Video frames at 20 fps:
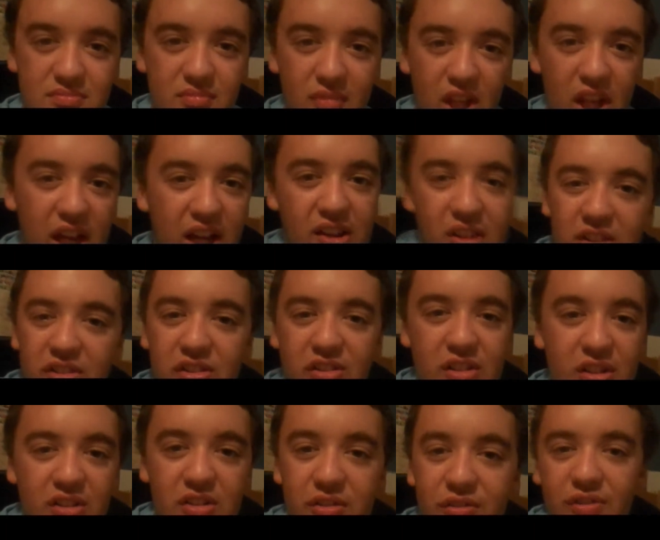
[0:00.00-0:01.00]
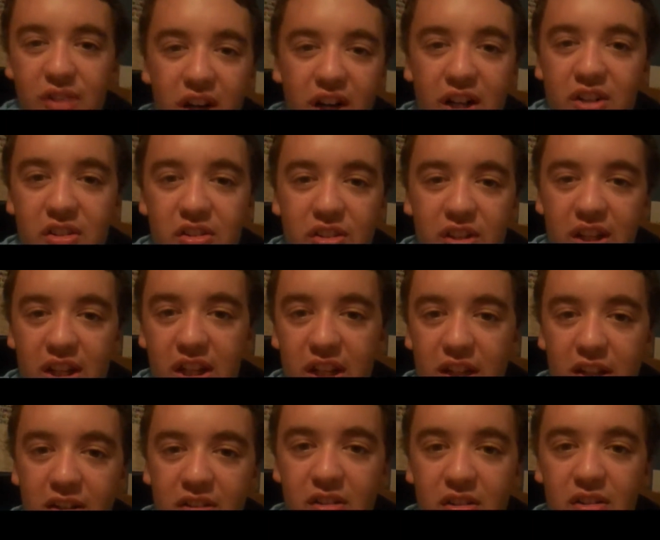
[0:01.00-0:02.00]
yeah, this is just vlogs,
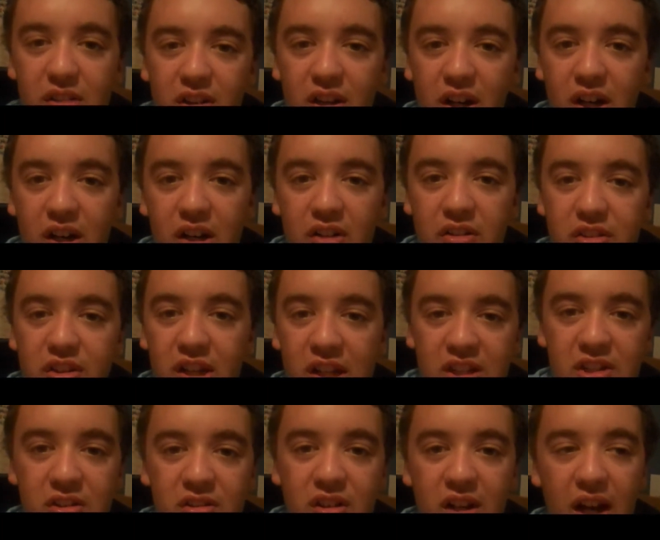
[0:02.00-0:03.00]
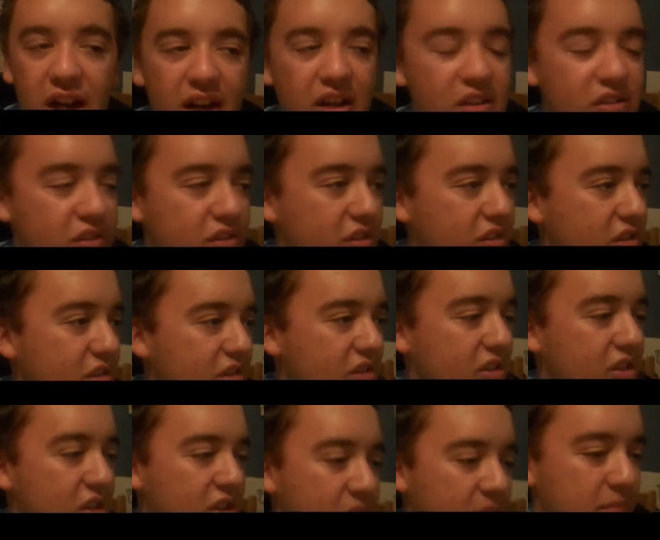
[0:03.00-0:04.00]
and I'll take you guys
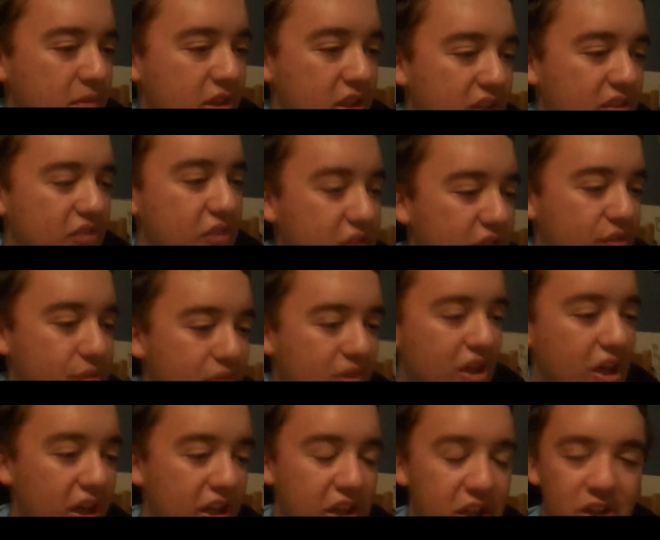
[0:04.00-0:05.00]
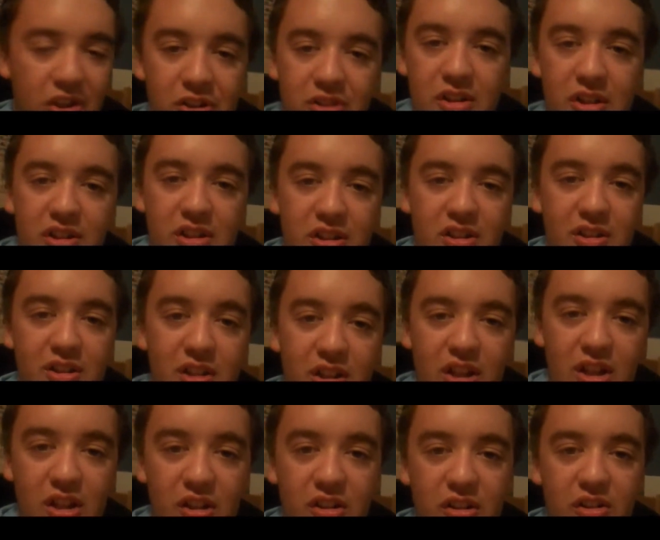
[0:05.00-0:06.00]
places where I go,
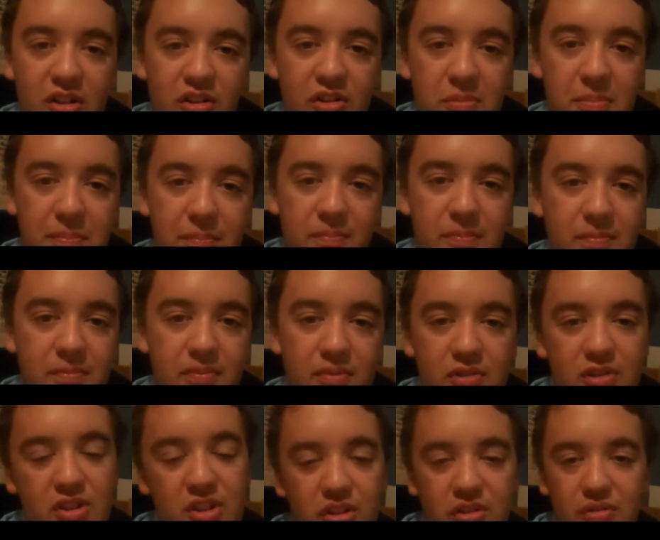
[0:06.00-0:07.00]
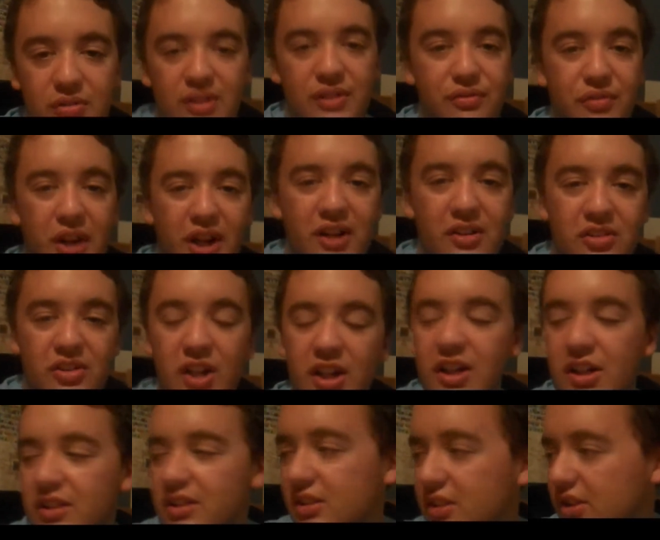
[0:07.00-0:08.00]
and I'll just do just what vlogs are,